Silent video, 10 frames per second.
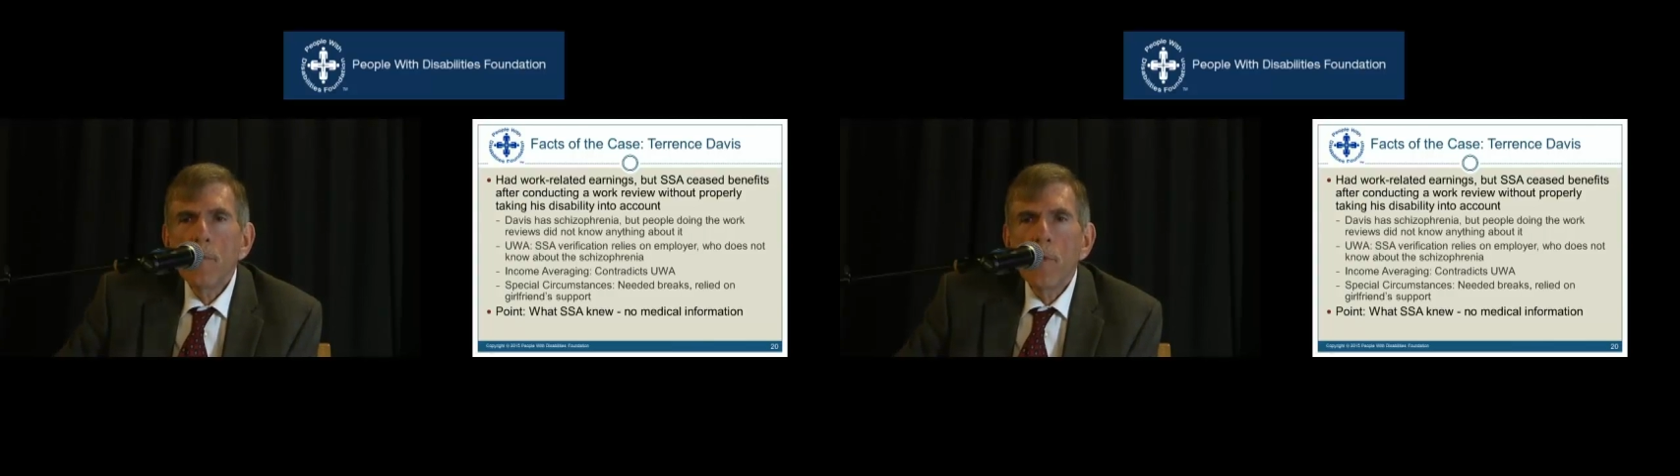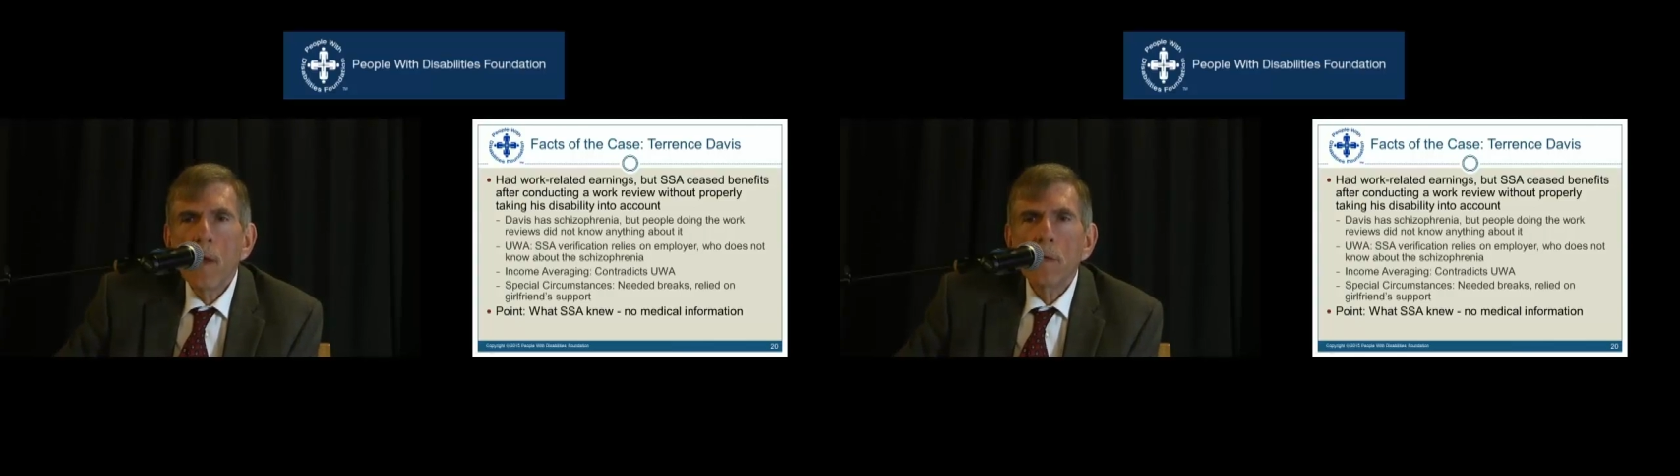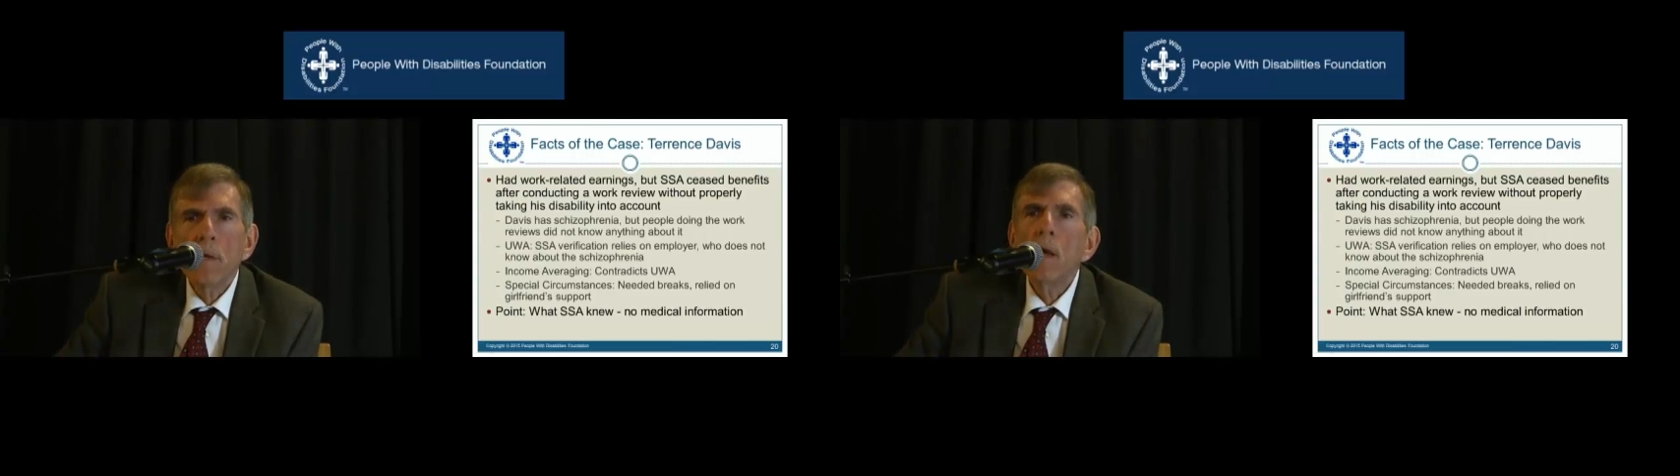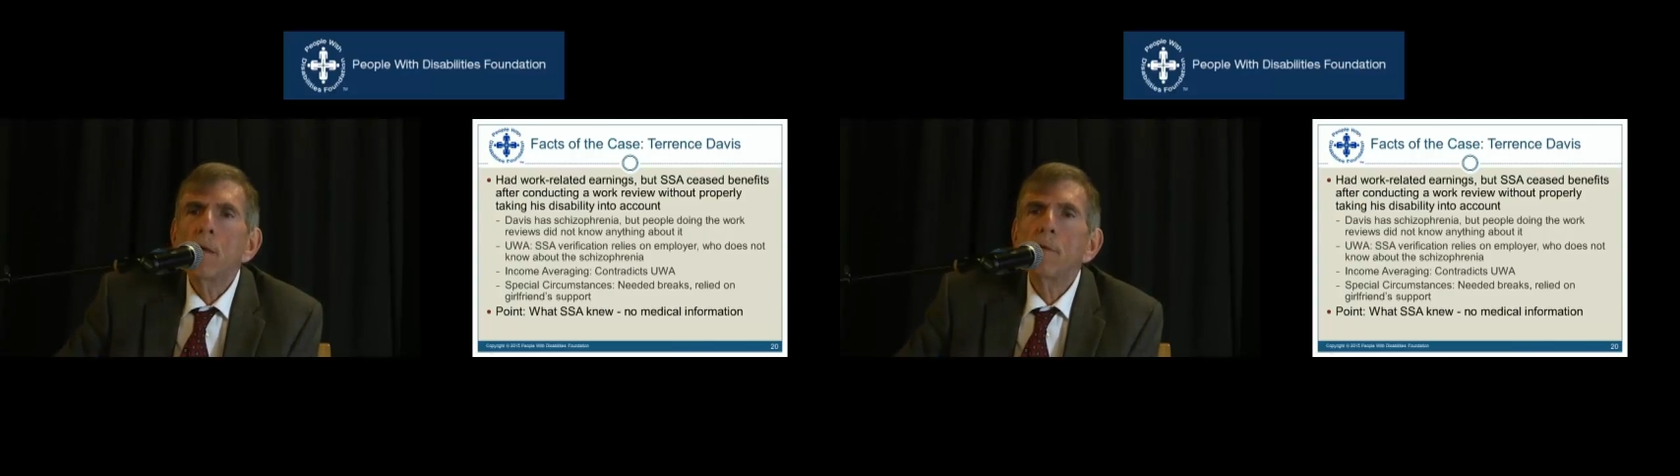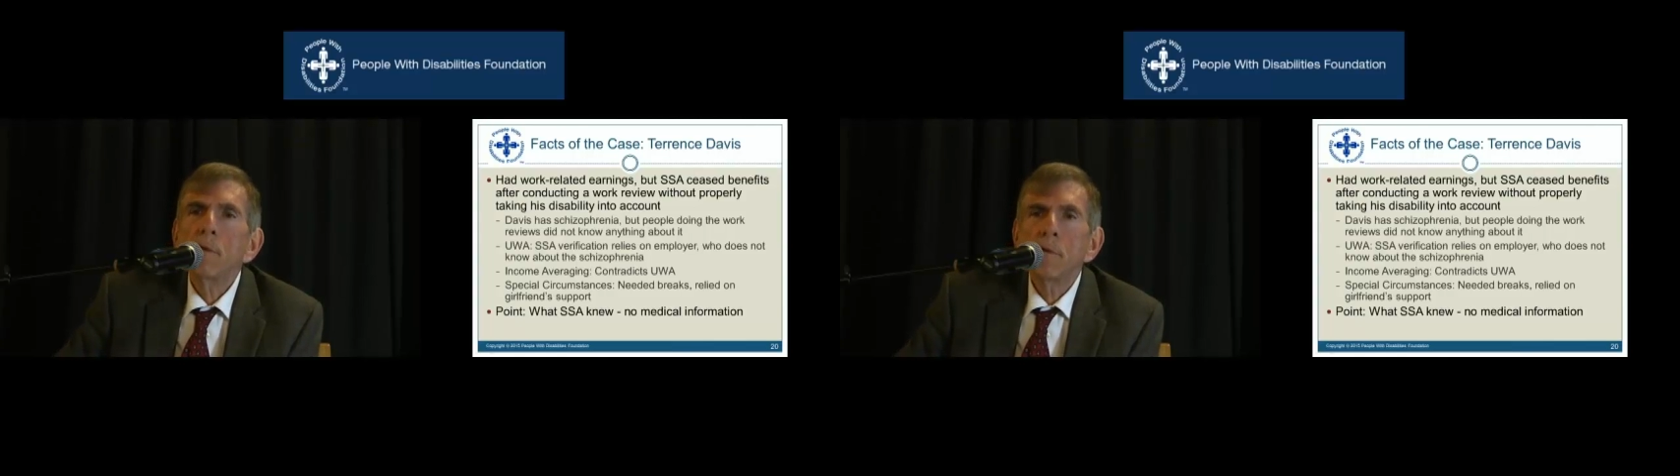they
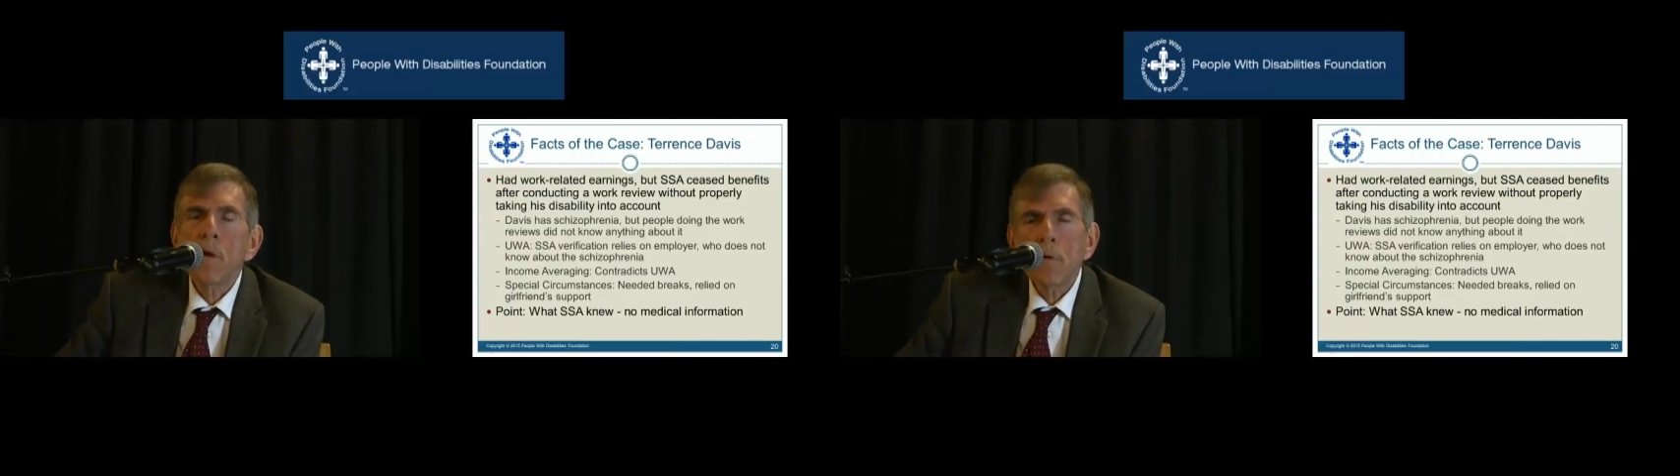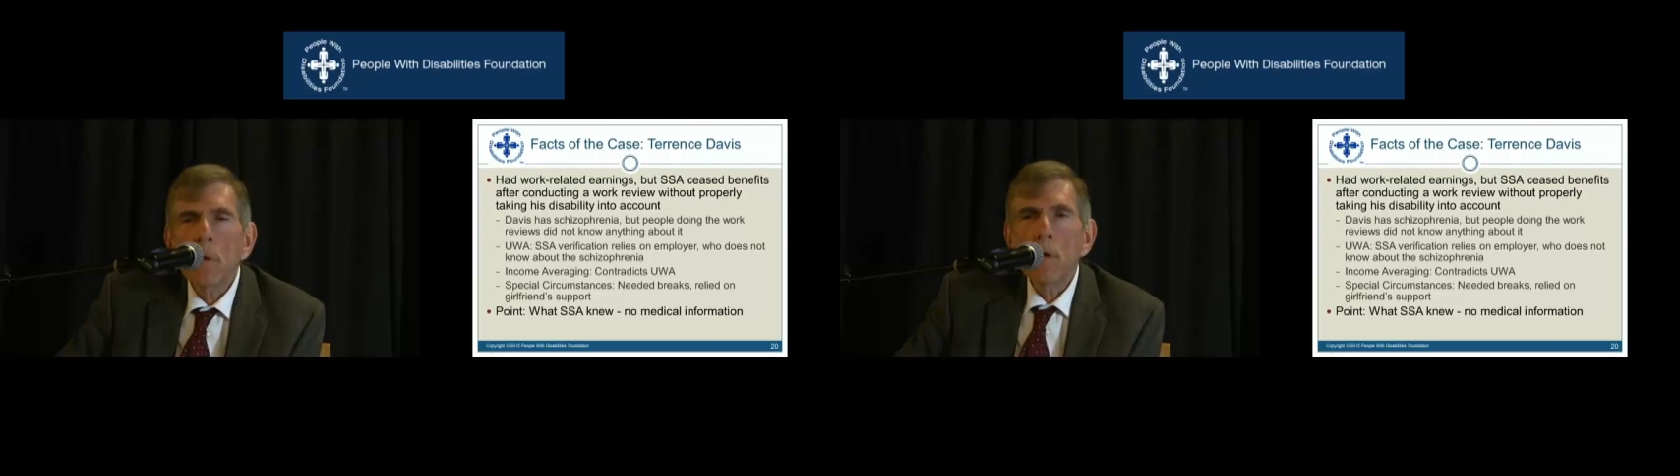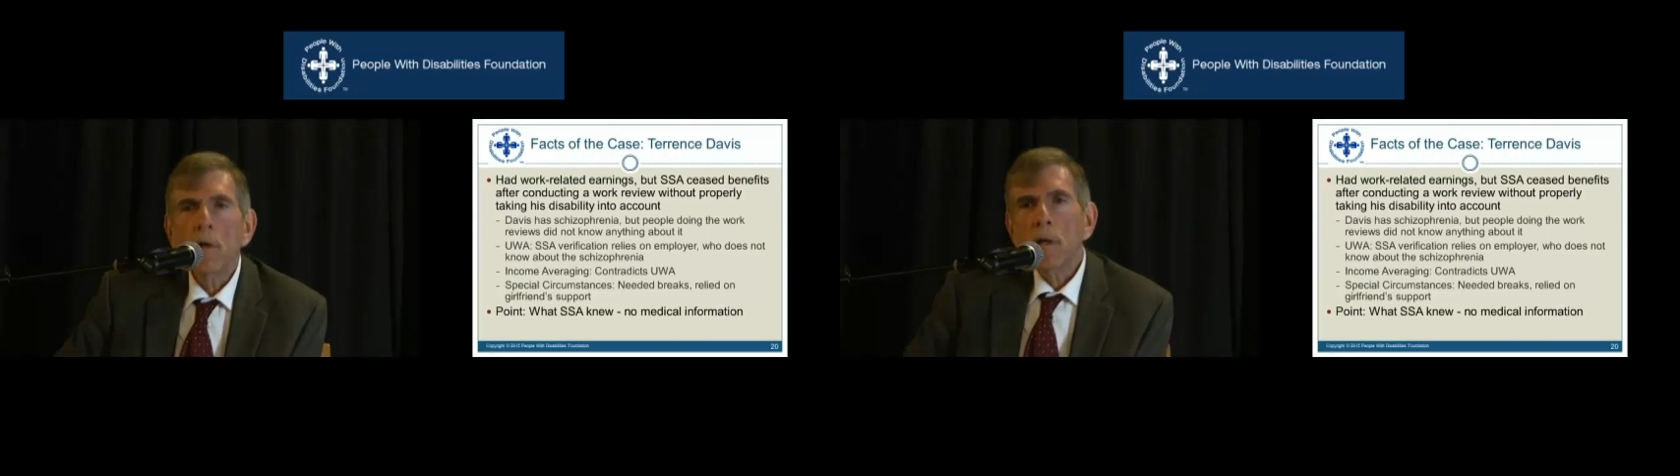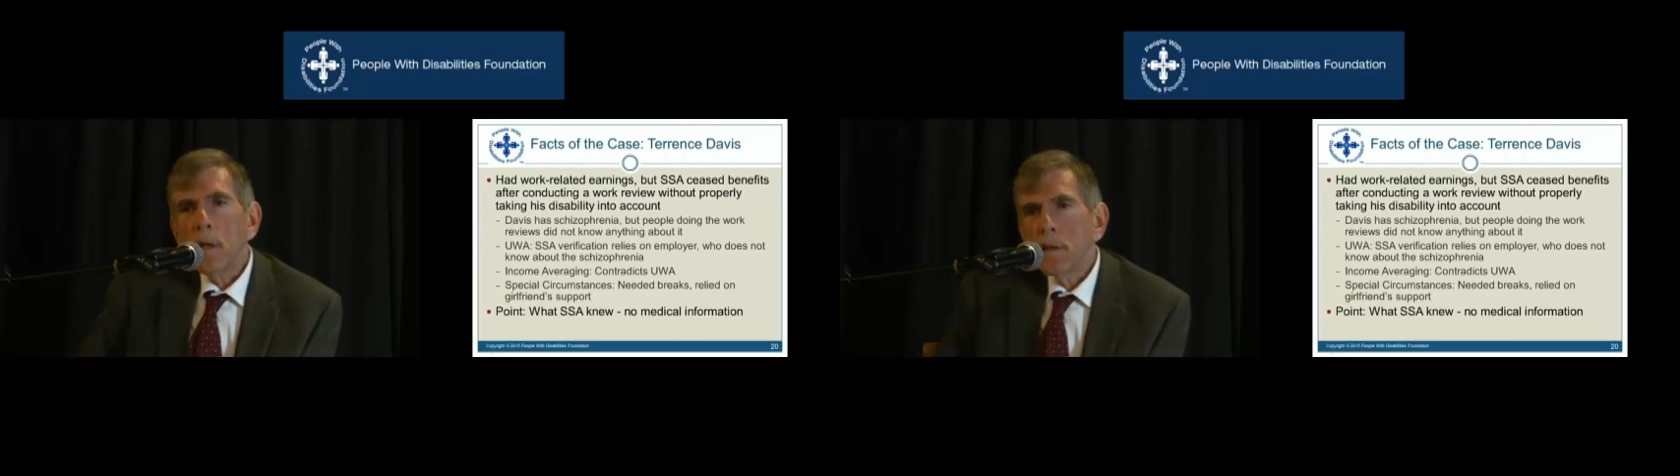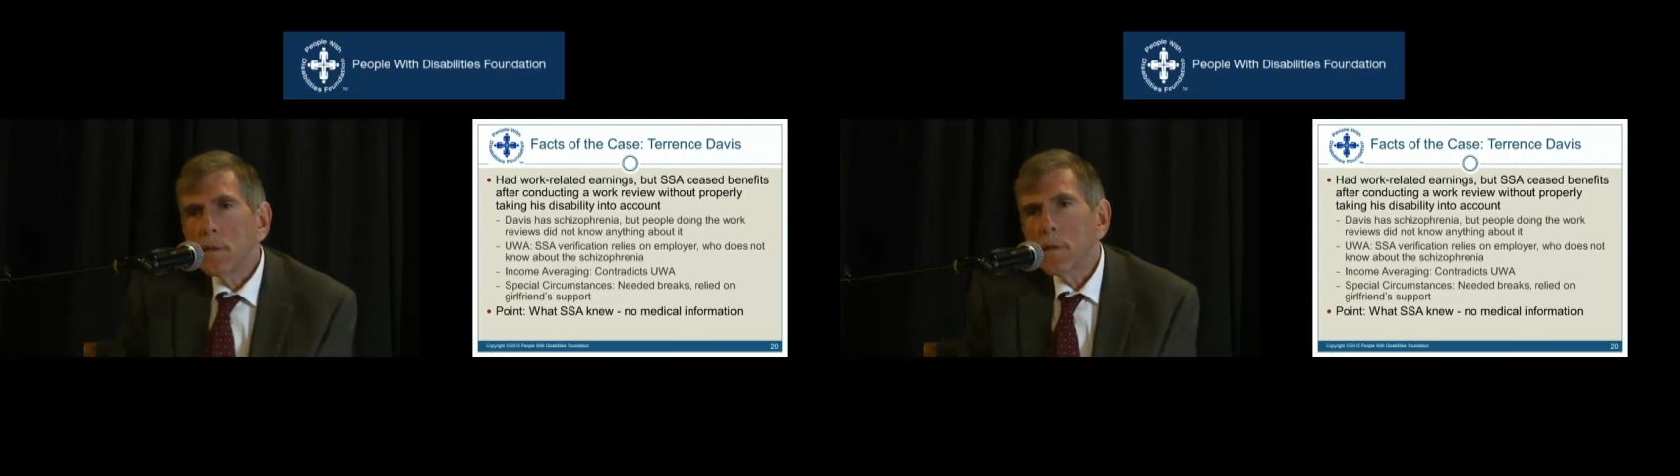take the total
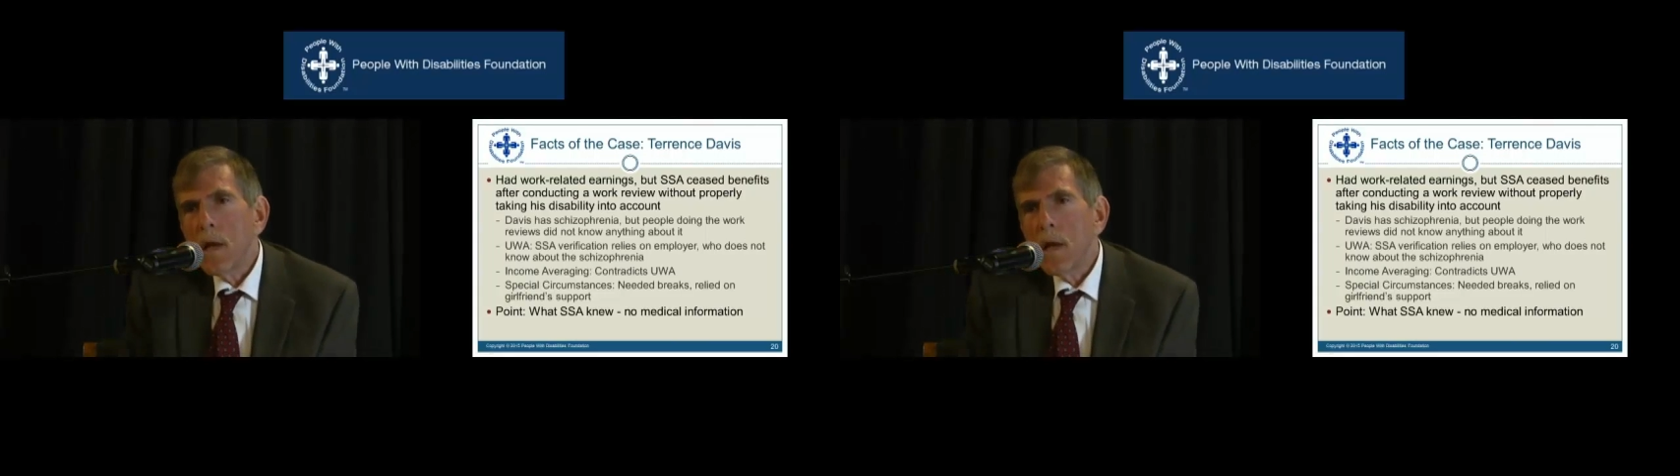earnings